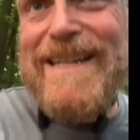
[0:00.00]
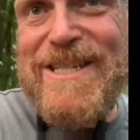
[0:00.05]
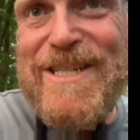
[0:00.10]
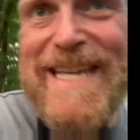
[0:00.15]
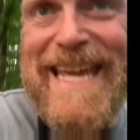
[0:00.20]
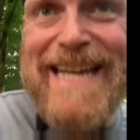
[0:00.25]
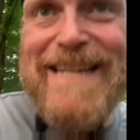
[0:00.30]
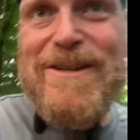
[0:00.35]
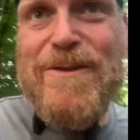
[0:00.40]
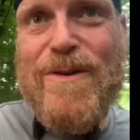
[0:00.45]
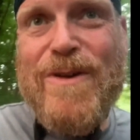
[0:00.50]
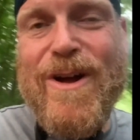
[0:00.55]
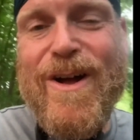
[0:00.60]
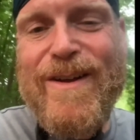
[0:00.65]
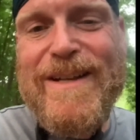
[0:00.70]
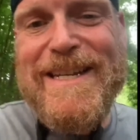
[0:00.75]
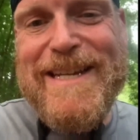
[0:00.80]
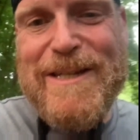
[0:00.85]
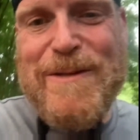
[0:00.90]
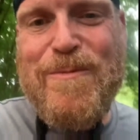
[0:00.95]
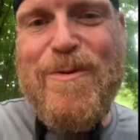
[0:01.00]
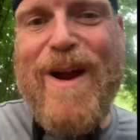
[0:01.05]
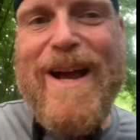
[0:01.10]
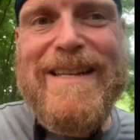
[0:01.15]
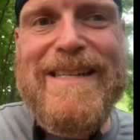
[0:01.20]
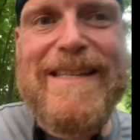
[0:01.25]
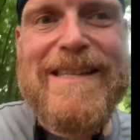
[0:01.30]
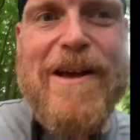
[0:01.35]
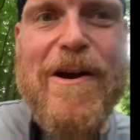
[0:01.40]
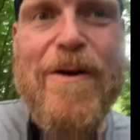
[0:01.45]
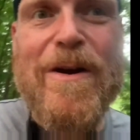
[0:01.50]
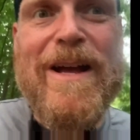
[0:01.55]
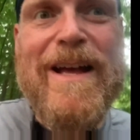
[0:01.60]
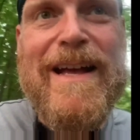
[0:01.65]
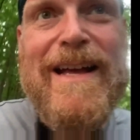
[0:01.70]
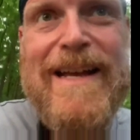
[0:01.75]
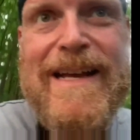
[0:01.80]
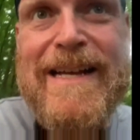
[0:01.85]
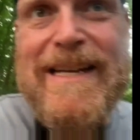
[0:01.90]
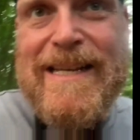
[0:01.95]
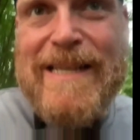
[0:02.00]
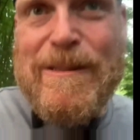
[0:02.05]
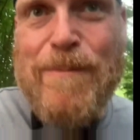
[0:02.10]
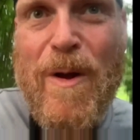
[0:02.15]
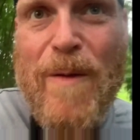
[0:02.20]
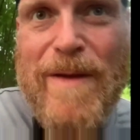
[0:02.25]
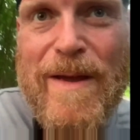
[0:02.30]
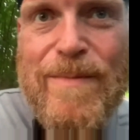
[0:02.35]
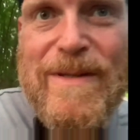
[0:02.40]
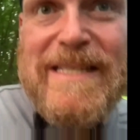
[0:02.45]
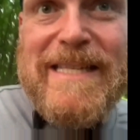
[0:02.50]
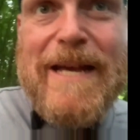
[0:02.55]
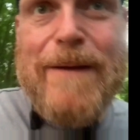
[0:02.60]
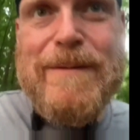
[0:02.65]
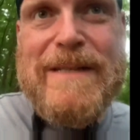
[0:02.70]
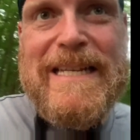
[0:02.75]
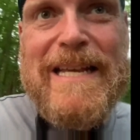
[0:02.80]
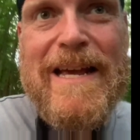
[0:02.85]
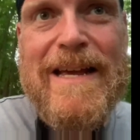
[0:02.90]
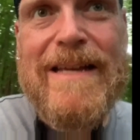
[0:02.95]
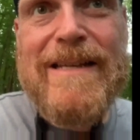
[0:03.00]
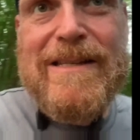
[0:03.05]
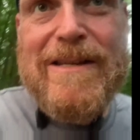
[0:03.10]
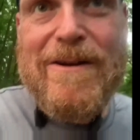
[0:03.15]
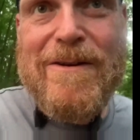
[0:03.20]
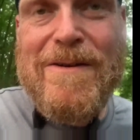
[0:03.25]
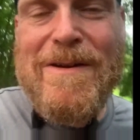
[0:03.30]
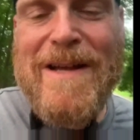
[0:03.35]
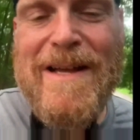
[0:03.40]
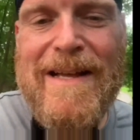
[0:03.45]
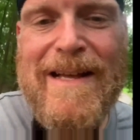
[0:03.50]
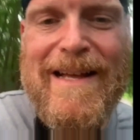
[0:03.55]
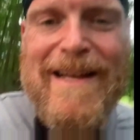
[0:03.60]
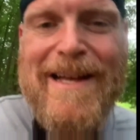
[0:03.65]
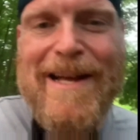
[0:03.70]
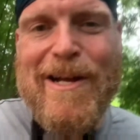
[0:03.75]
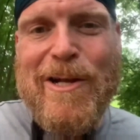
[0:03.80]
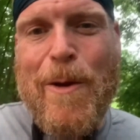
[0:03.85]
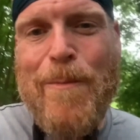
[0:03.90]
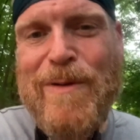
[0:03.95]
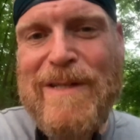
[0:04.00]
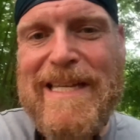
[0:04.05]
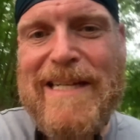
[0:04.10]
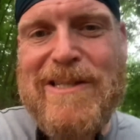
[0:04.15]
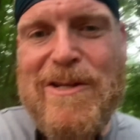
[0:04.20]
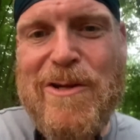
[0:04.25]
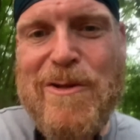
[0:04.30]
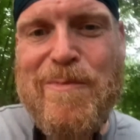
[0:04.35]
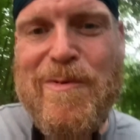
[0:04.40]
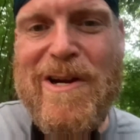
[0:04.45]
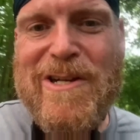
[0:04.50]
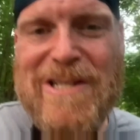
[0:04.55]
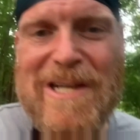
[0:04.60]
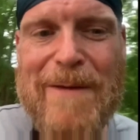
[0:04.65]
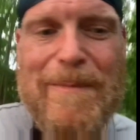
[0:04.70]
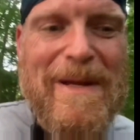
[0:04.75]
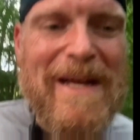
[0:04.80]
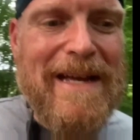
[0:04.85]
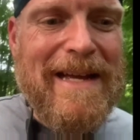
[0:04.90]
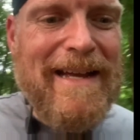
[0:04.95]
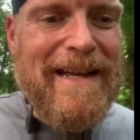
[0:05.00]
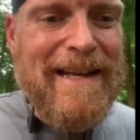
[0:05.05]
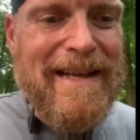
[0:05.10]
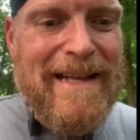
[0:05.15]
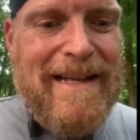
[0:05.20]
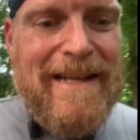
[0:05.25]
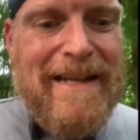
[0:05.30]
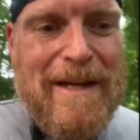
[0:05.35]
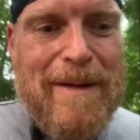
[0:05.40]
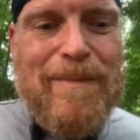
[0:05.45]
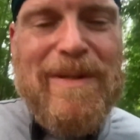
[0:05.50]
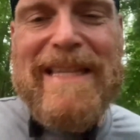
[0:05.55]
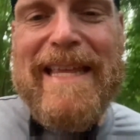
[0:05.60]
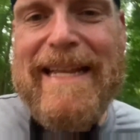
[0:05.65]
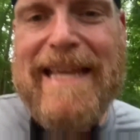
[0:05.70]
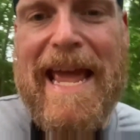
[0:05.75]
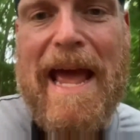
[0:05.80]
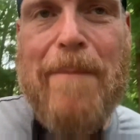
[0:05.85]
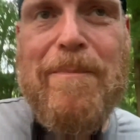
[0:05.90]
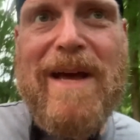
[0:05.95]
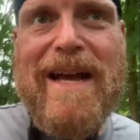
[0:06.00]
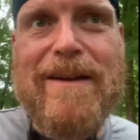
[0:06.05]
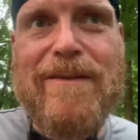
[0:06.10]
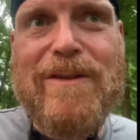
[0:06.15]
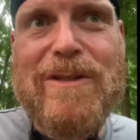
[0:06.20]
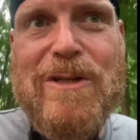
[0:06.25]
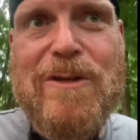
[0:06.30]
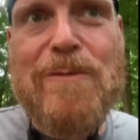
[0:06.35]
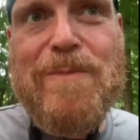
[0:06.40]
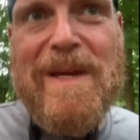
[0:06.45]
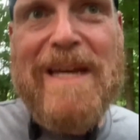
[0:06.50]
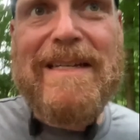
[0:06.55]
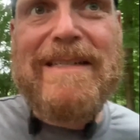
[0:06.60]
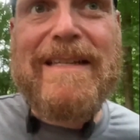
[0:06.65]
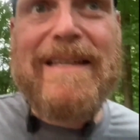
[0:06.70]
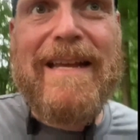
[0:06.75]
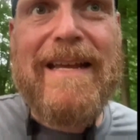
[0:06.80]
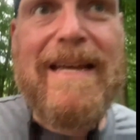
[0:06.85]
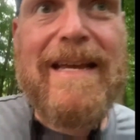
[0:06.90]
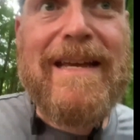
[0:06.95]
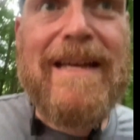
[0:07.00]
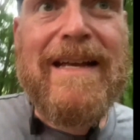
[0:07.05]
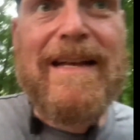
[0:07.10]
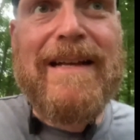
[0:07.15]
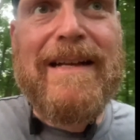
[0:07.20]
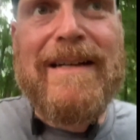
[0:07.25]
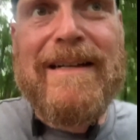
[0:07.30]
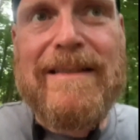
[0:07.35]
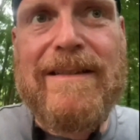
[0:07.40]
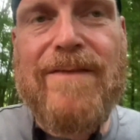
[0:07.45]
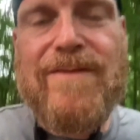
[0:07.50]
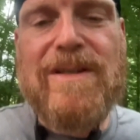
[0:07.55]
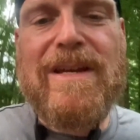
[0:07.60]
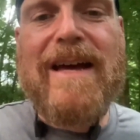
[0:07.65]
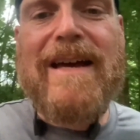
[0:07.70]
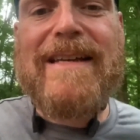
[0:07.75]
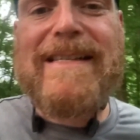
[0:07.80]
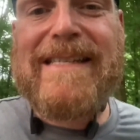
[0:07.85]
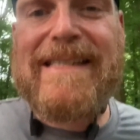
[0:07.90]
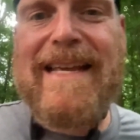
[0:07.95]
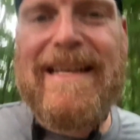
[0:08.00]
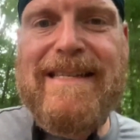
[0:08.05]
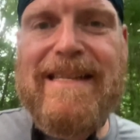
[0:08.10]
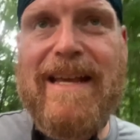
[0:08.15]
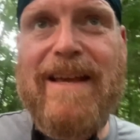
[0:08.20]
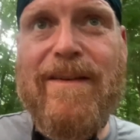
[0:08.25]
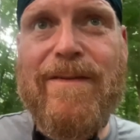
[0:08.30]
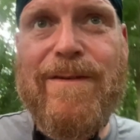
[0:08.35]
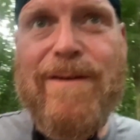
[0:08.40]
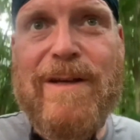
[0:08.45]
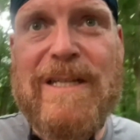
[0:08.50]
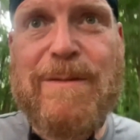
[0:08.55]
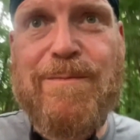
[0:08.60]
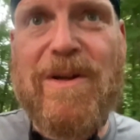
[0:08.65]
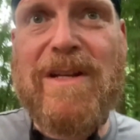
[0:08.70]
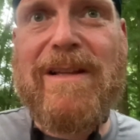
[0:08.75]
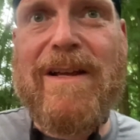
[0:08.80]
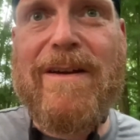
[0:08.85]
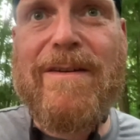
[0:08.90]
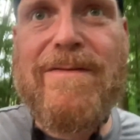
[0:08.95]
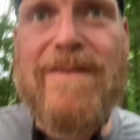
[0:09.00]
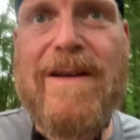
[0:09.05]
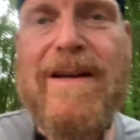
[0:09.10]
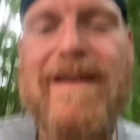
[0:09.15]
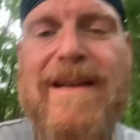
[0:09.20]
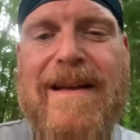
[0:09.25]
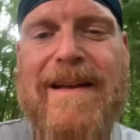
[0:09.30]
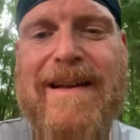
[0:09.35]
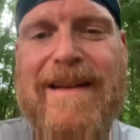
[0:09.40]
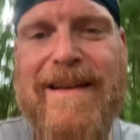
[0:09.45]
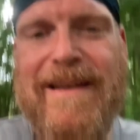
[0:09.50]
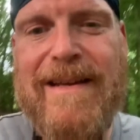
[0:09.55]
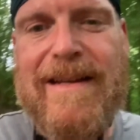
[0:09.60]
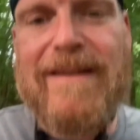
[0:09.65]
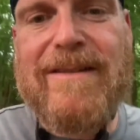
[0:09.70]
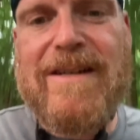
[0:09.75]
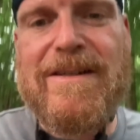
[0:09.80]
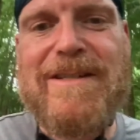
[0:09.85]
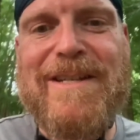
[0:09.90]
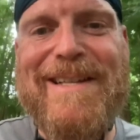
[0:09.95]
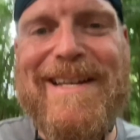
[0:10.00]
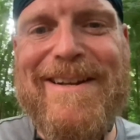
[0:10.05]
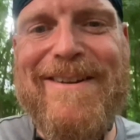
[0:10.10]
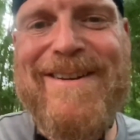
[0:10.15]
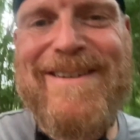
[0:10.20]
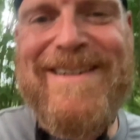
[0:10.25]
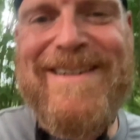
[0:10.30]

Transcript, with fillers: you can't do it all and you get depressed. So small baby steps. So go put that toothbrush up. Put that cap back on the toothpaste. Love you guys. Stay safe. Spread love. And I'll talk to you later.